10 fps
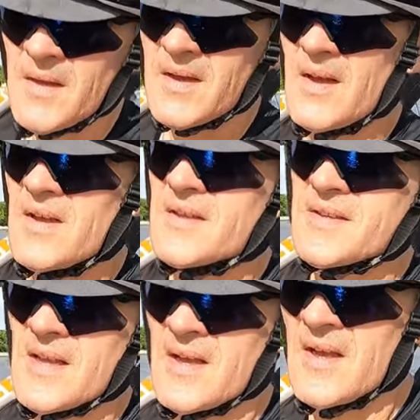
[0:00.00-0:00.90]

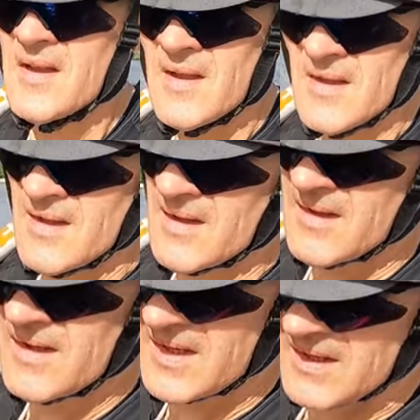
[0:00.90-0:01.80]
Because,
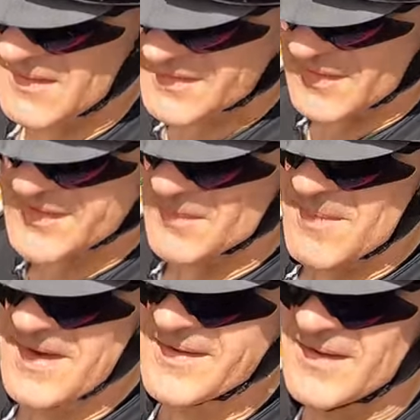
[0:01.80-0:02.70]
you know, it's also
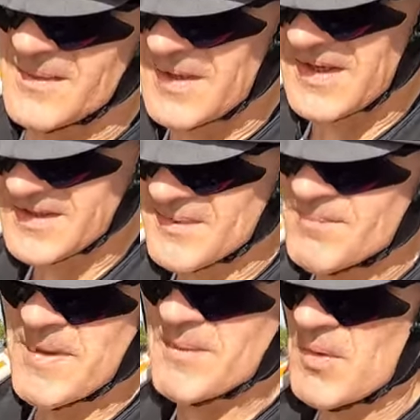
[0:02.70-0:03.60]
mental. I mean, it's a
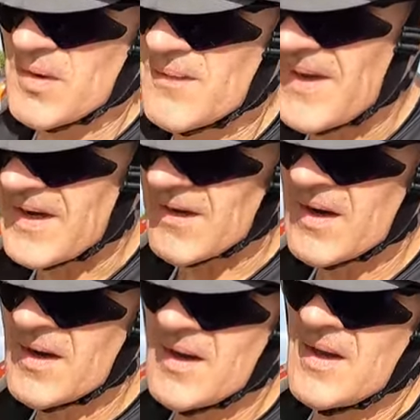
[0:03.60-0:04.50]
big motivator